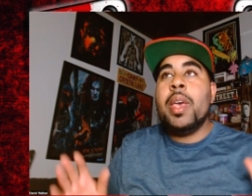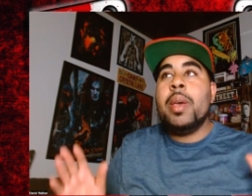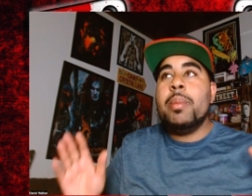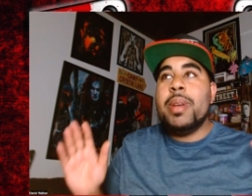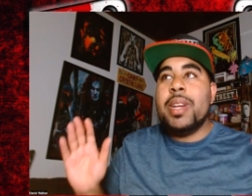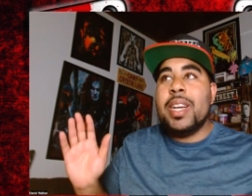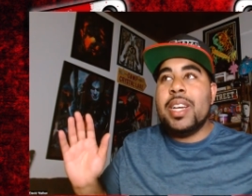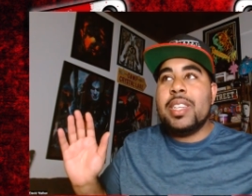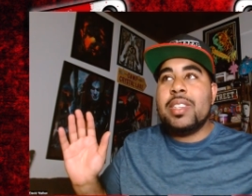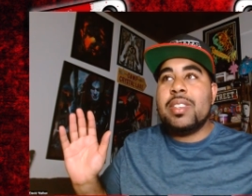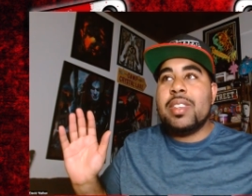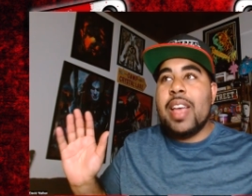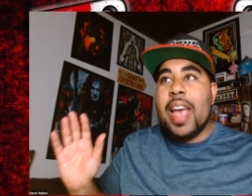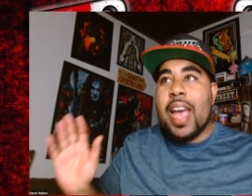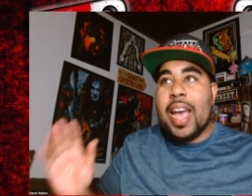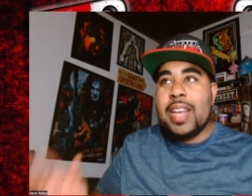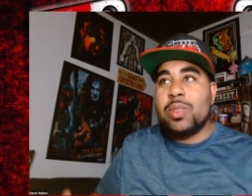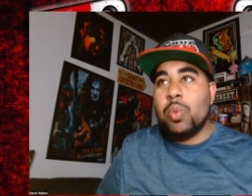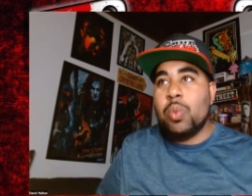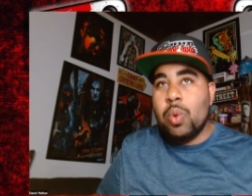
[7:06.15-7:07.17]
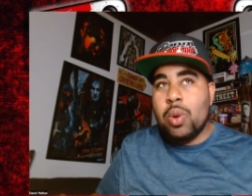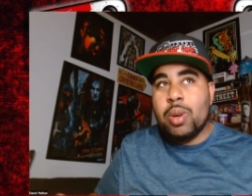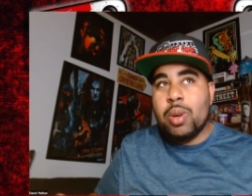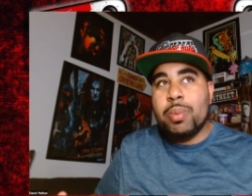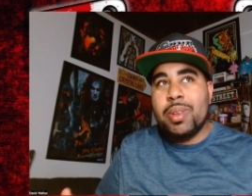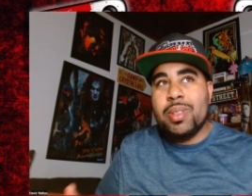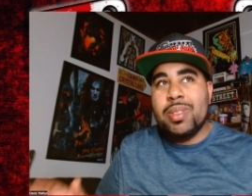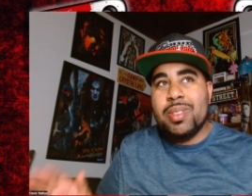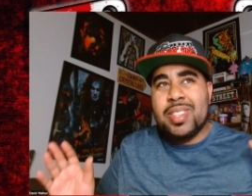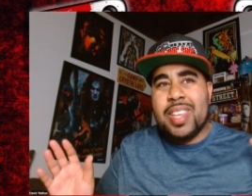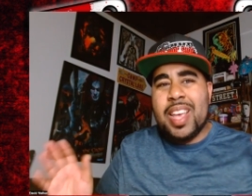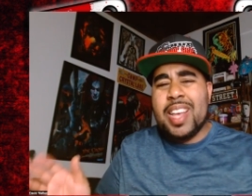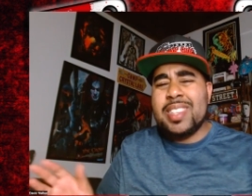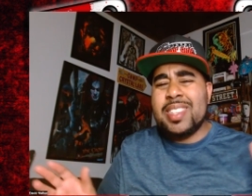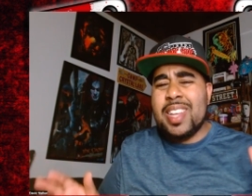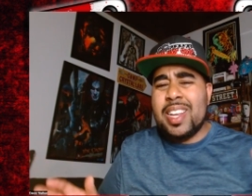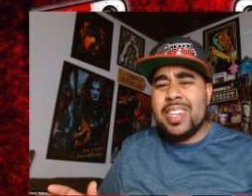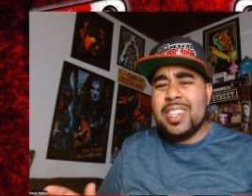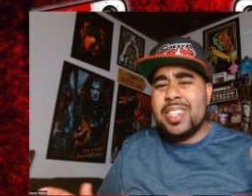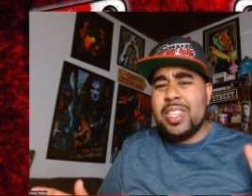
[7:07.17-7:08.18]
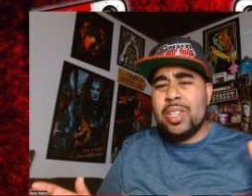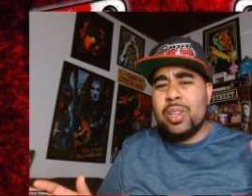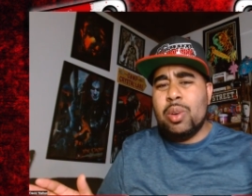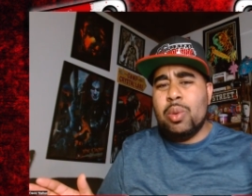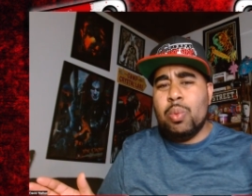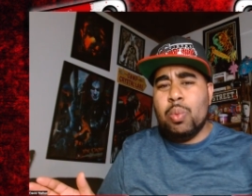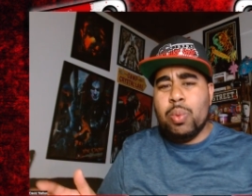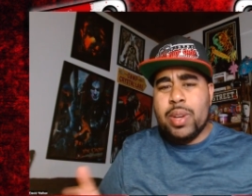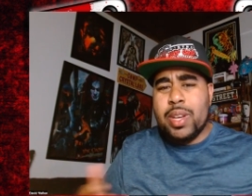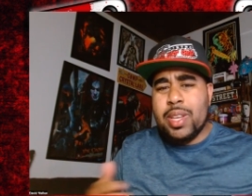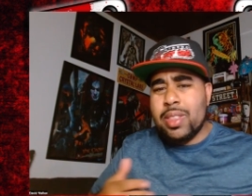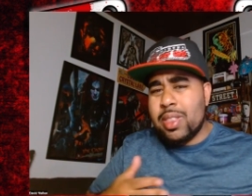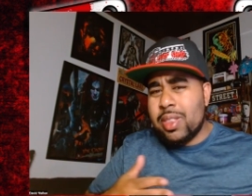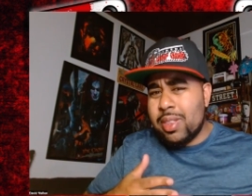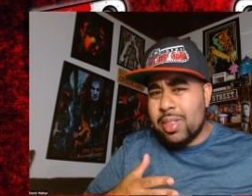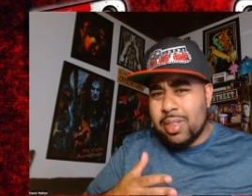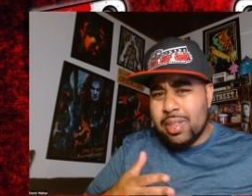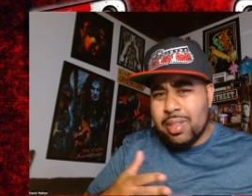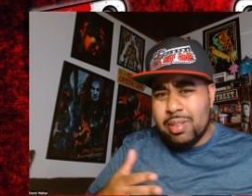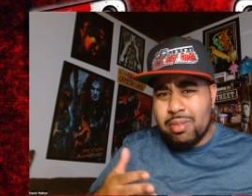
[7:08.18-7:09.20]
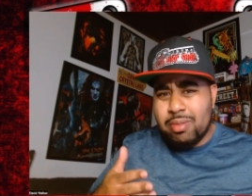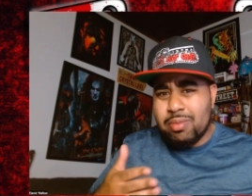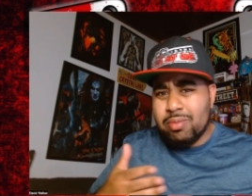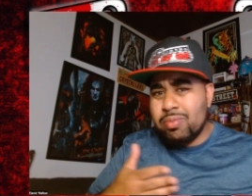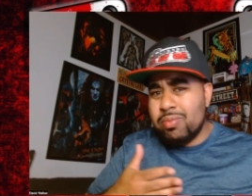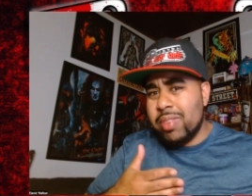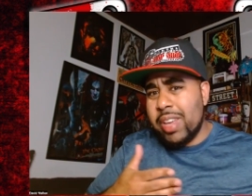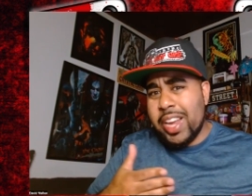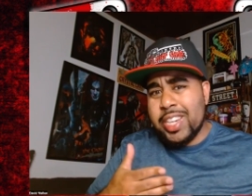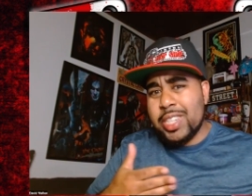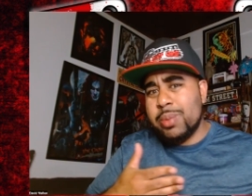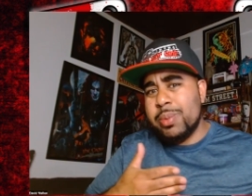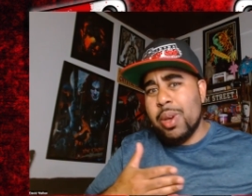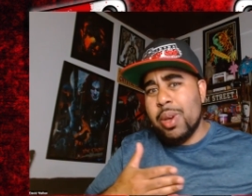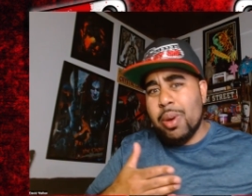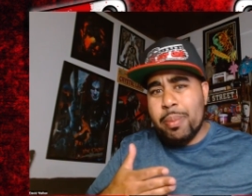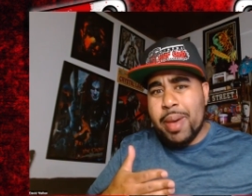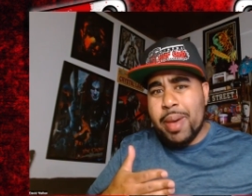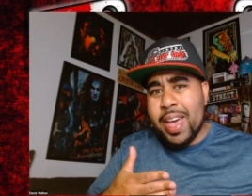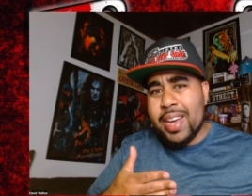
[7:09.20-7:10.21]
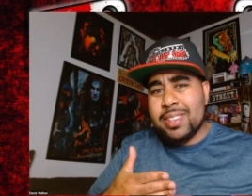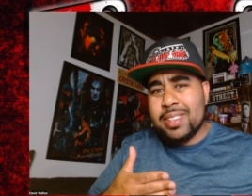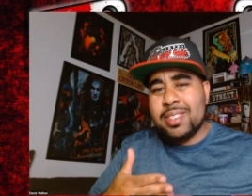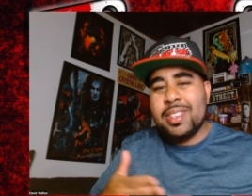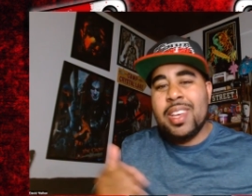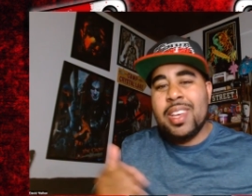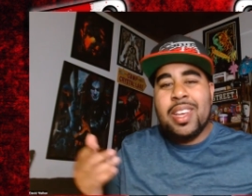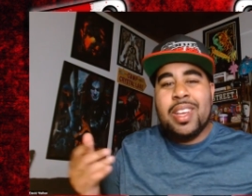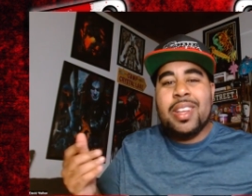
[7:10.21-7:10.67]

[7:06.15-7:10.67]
Because as Warner Brothers has that deal with HBO Max,